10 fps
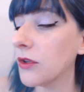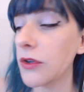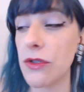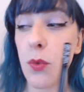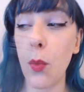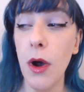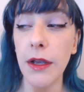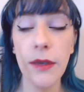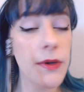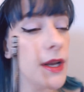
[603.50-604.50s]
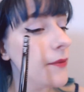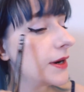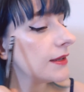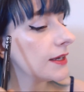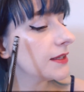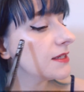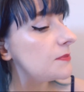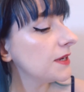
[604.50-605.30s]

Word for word: looks wonky when I wear it like this